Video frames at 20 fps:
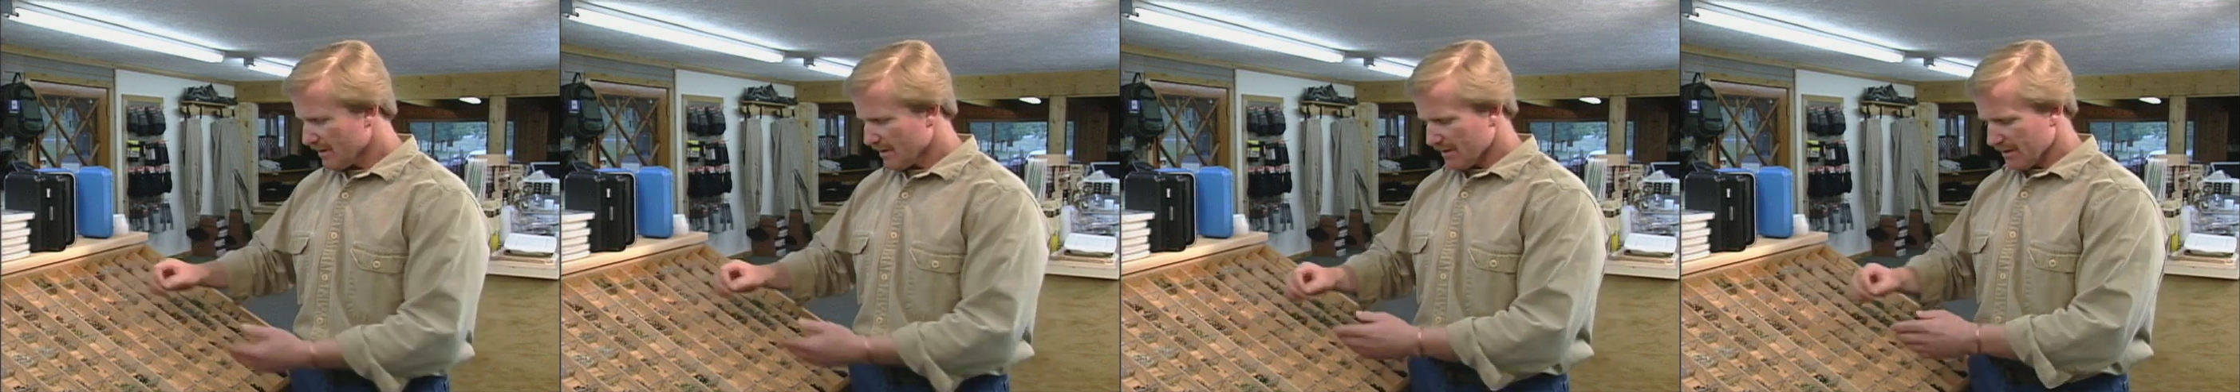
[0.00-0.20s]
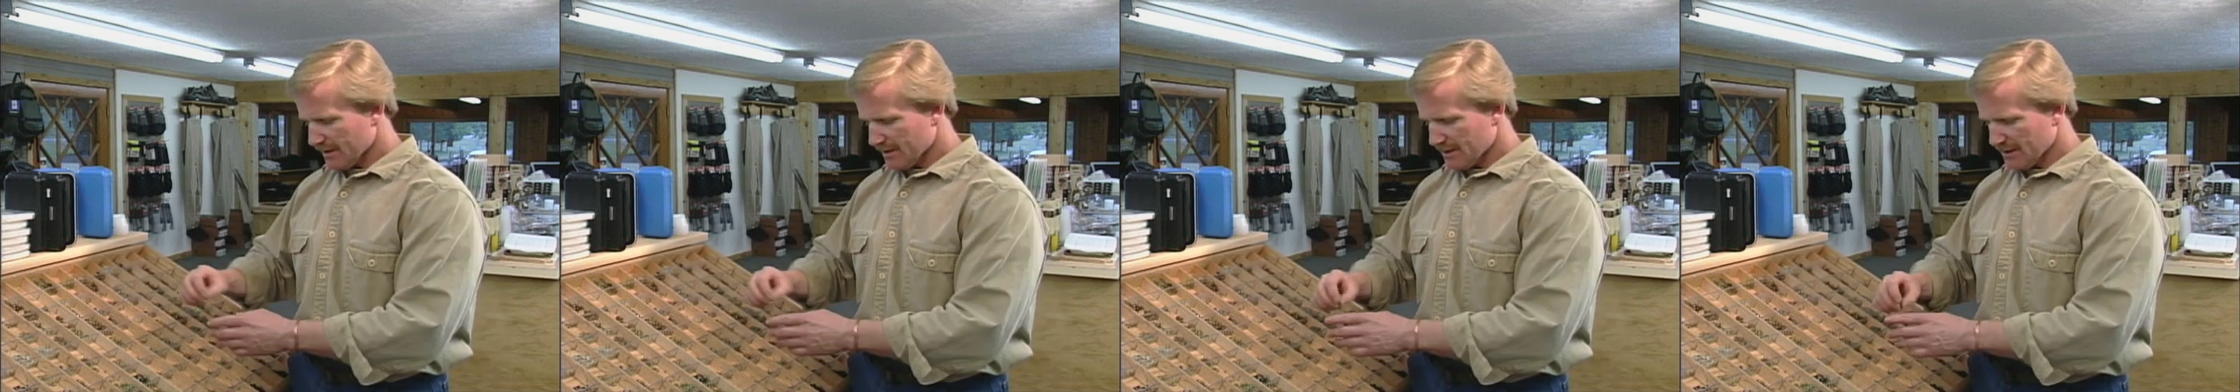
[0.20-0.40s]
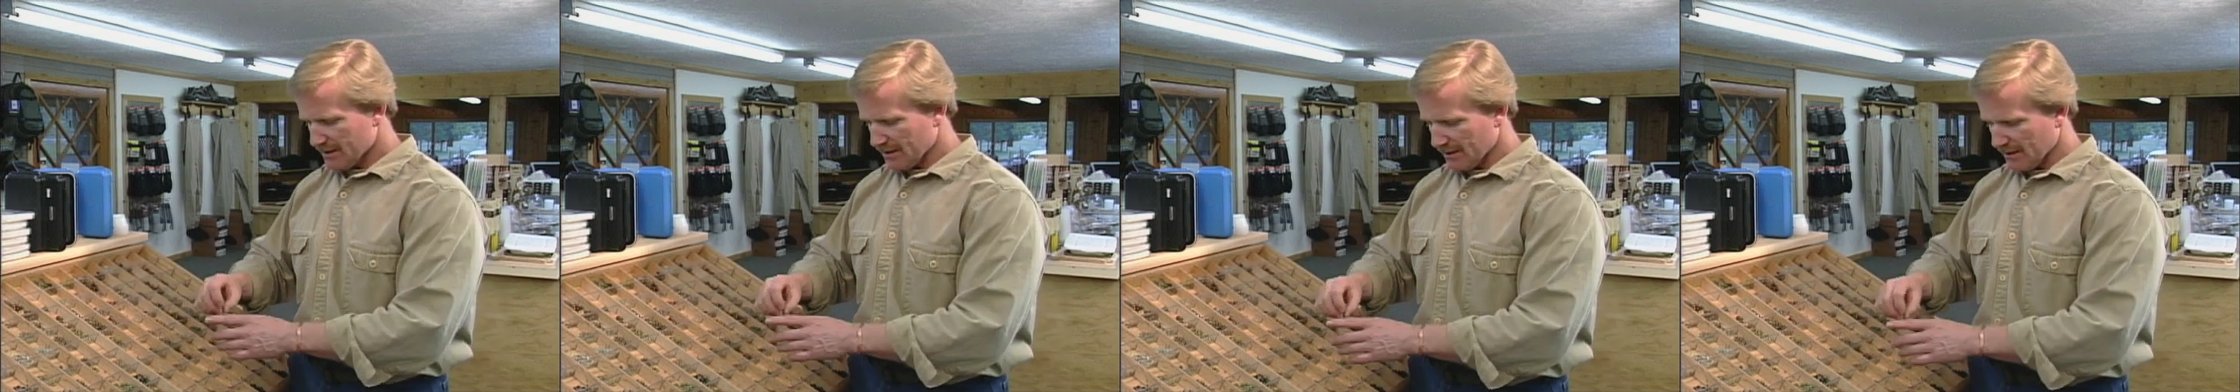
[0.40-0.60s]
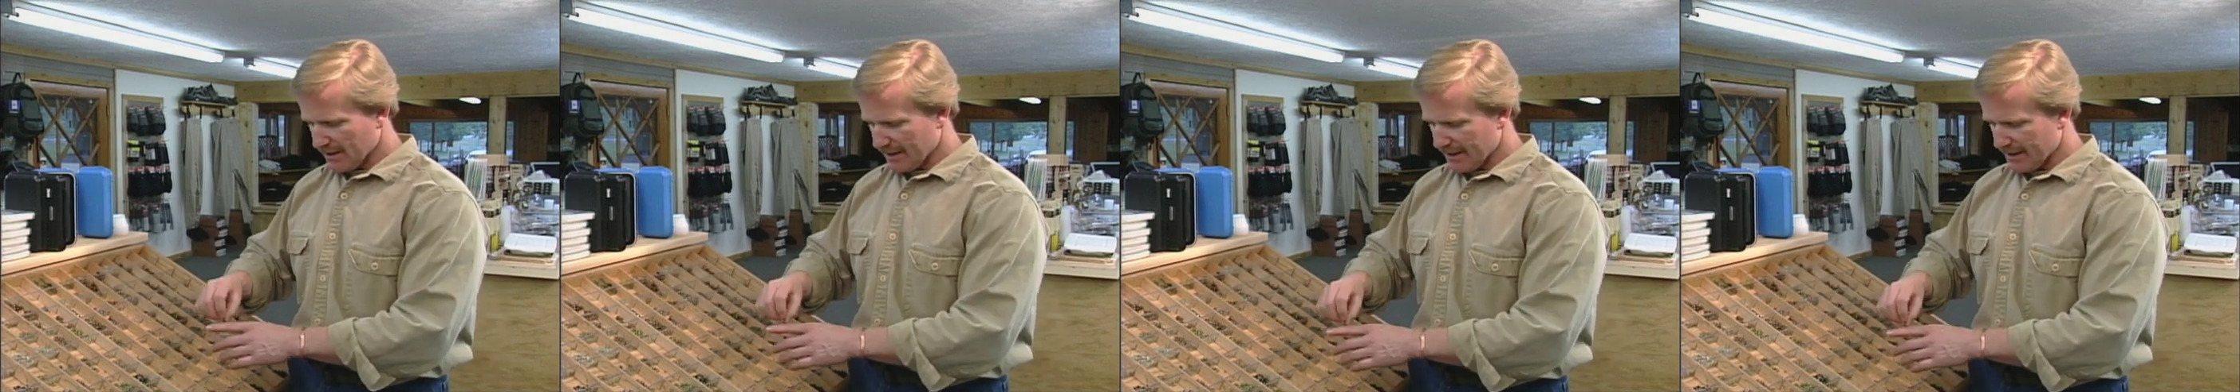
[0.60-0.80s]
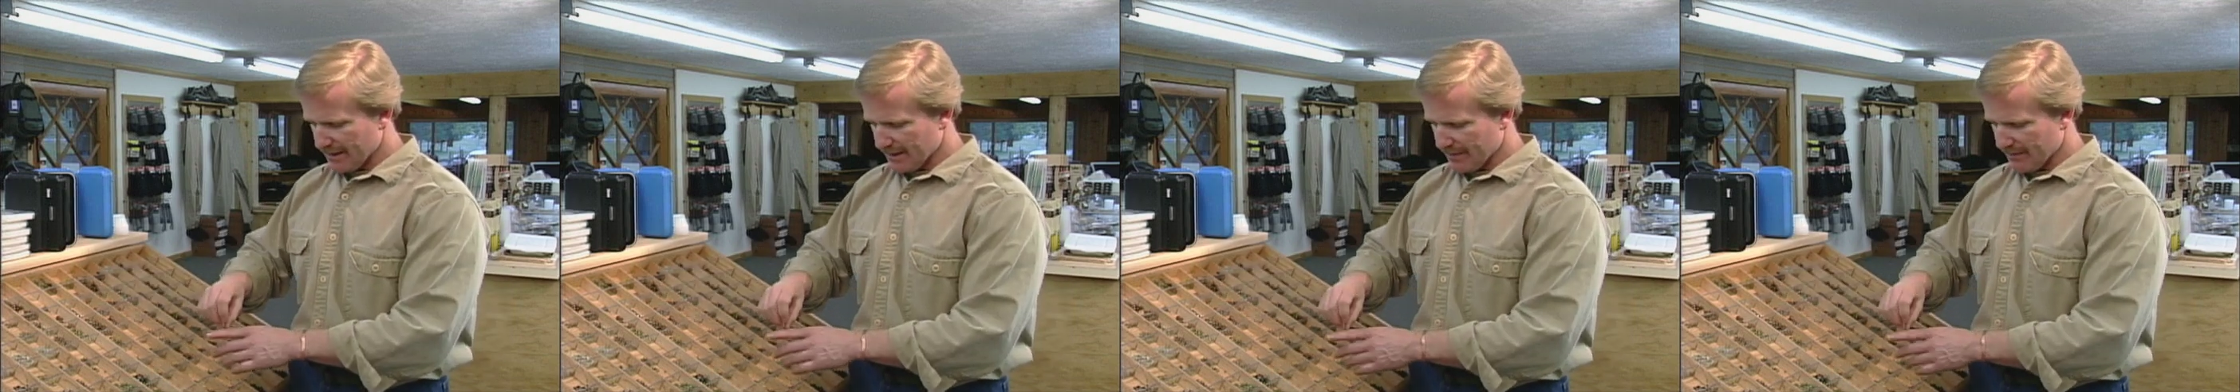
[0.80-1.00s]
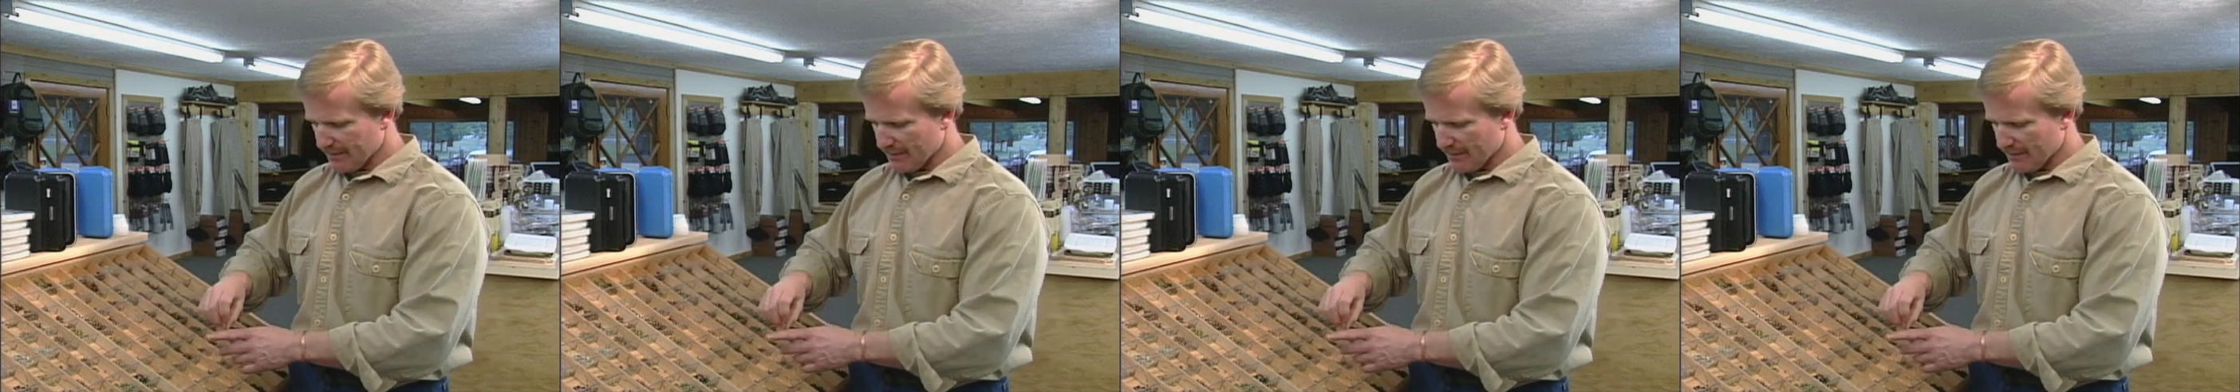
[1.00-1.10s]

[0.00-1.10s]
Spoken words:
this is a lightning